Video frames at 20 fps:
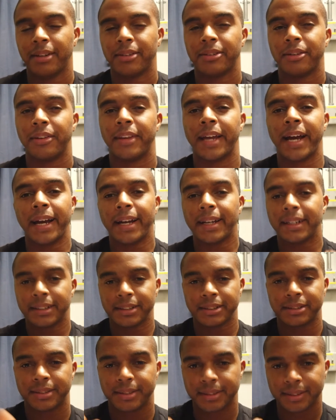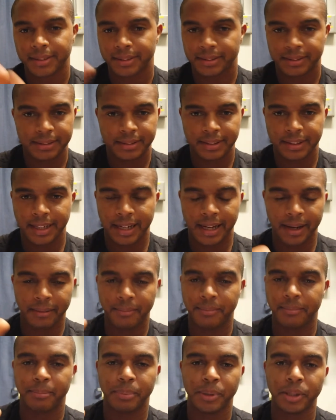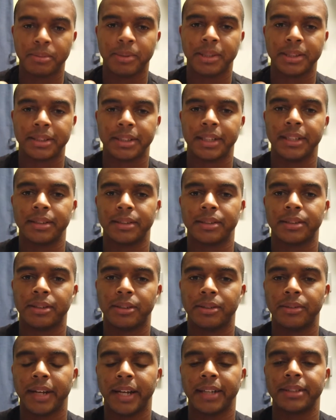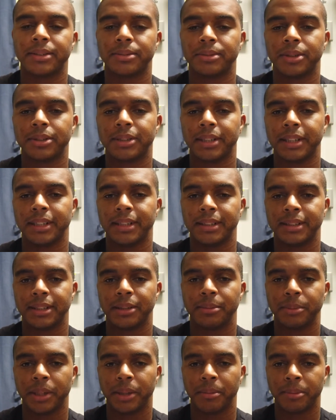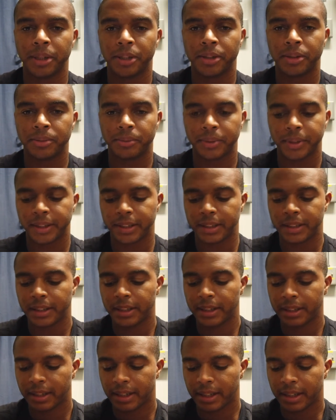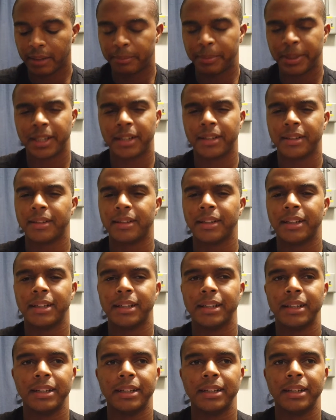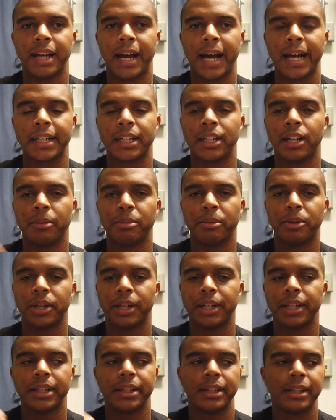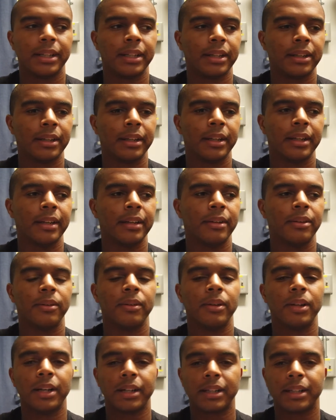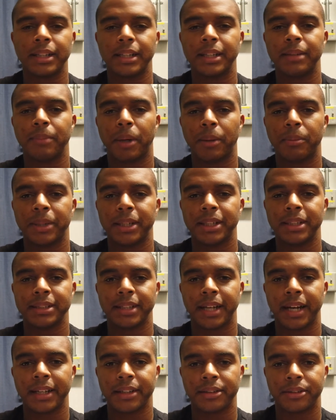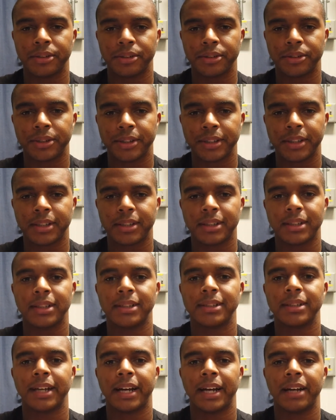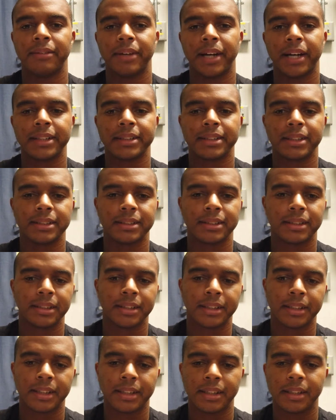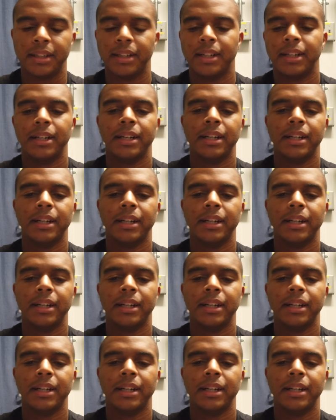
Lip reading: So that is, I'm pretty much set in stone. That's the rotating assembly I'm going with. Because I can upgrade it, and then luckily my buddies at Attitude Streetcars, I have access to their